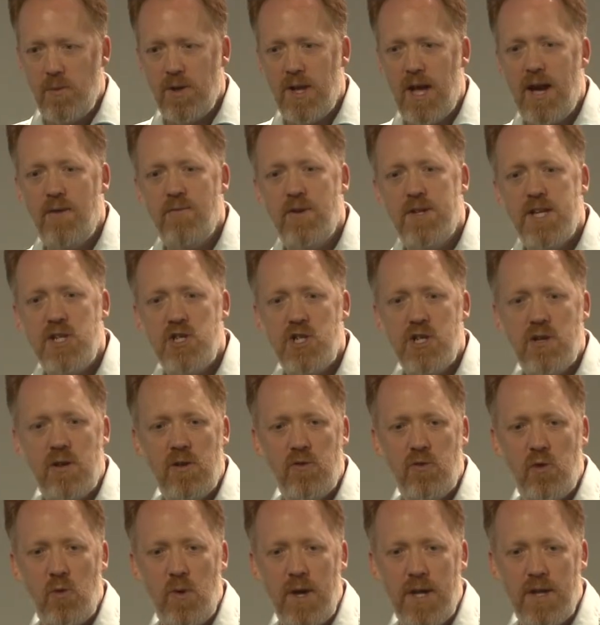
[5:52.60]
will have a
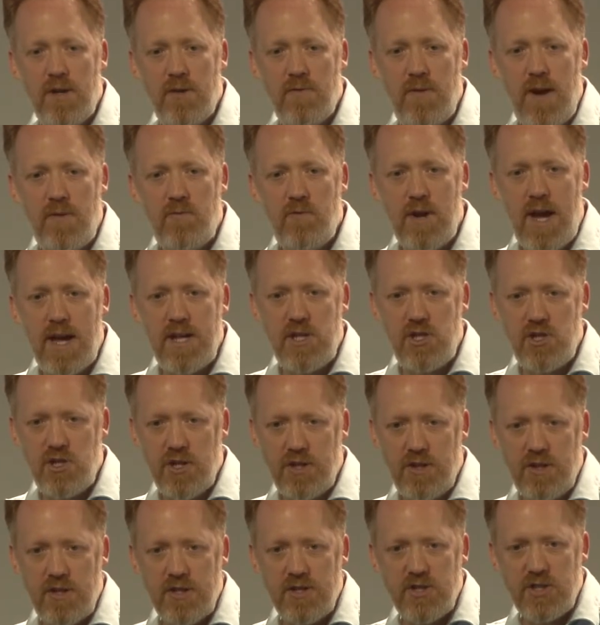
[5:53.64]
digital twin of every
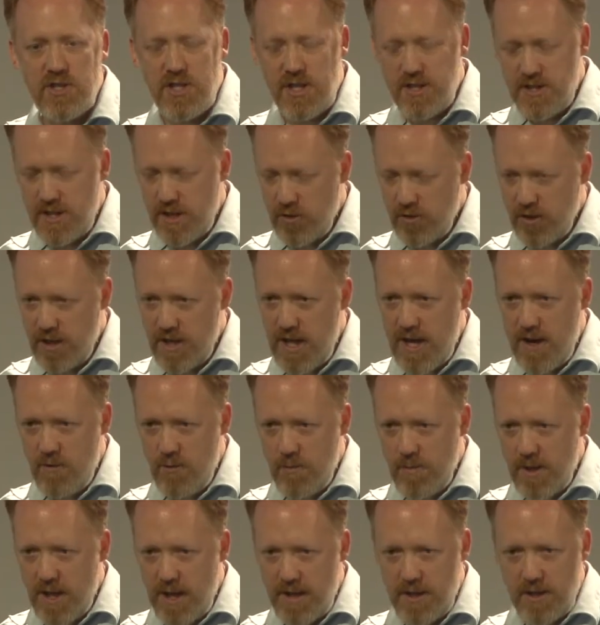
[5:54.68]
engine that's sitting on an
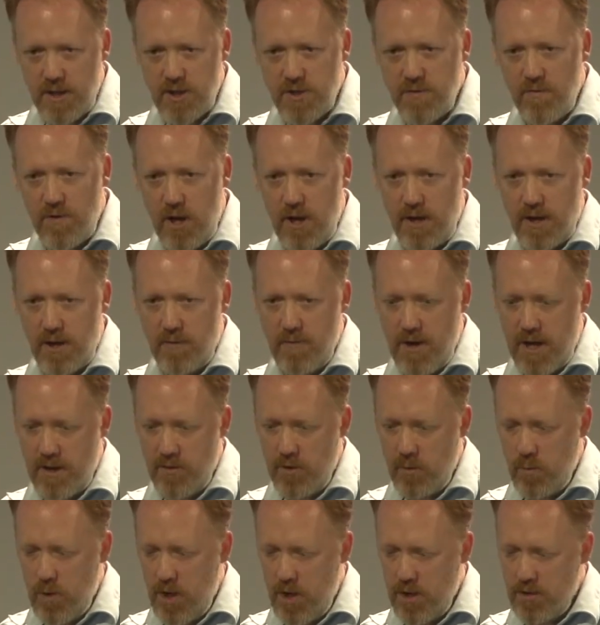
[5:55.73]
aeroplane that's flying around
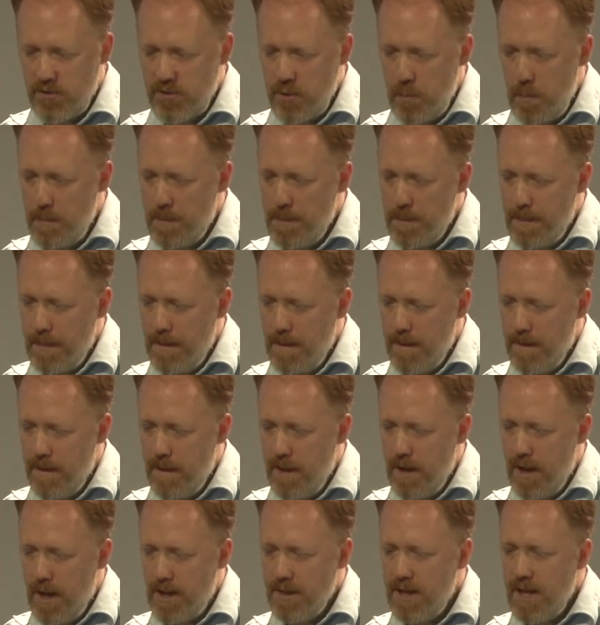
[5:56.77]
the world.
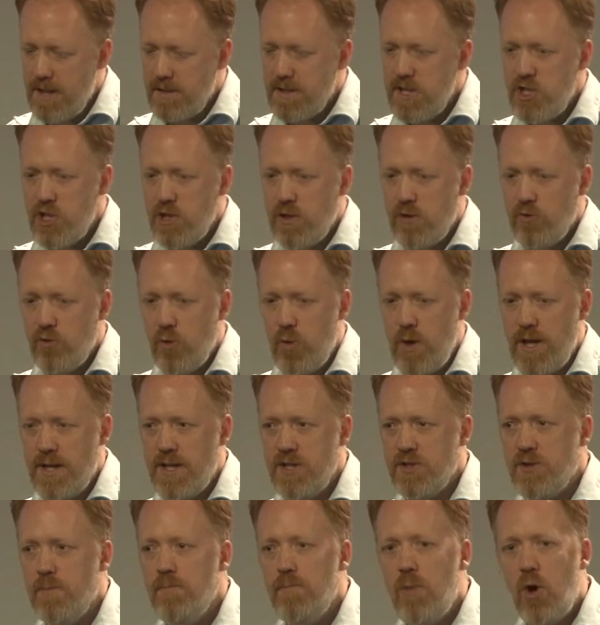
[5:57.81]
And that digital twin
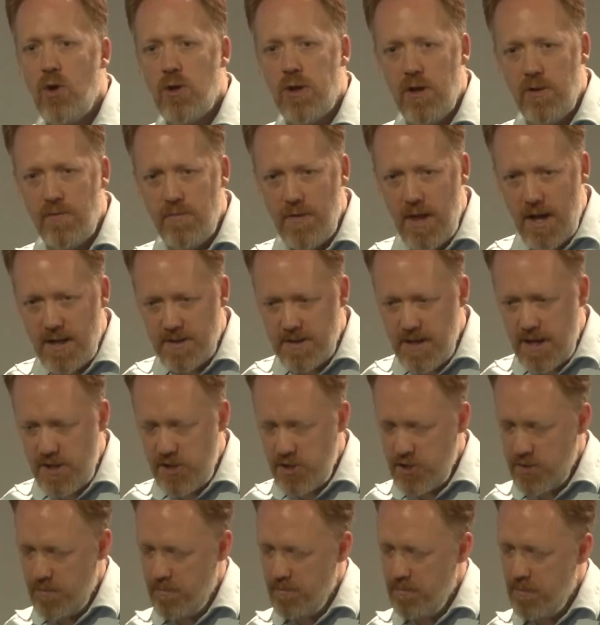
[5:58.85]
is a model of that
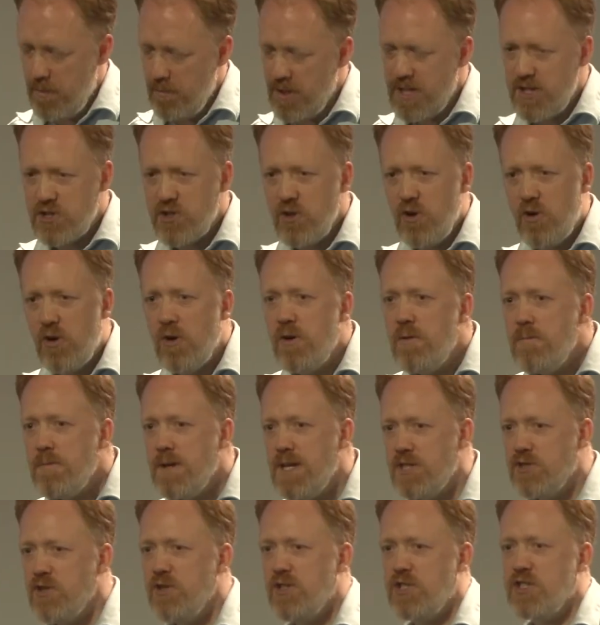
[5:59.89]
engine, but it's not
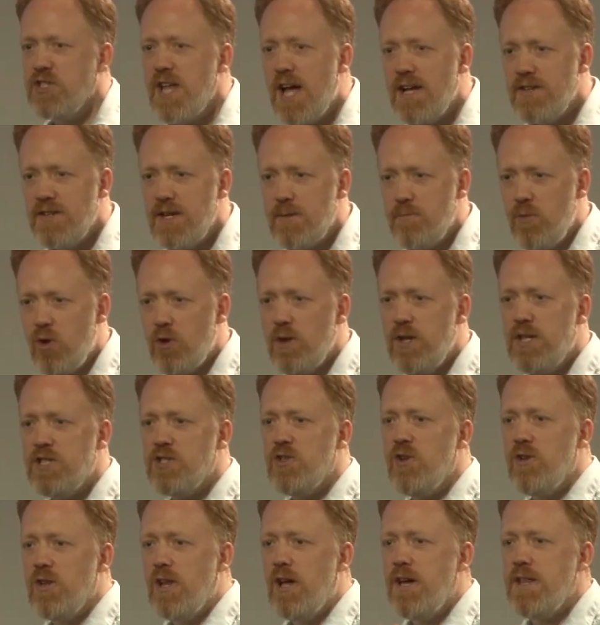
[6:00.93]
a static model. It's
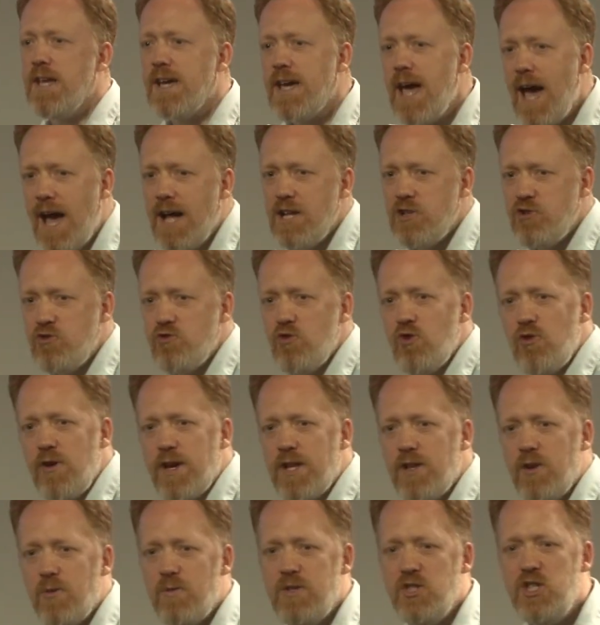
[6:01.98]
not like the CAD
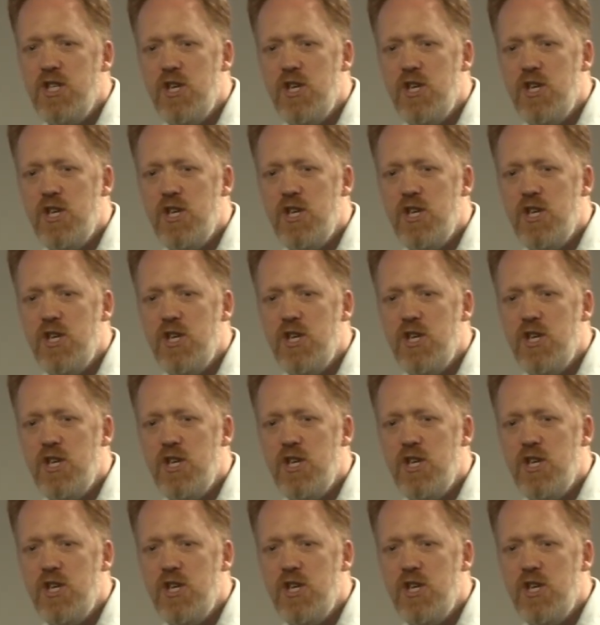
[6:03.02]
drawing that was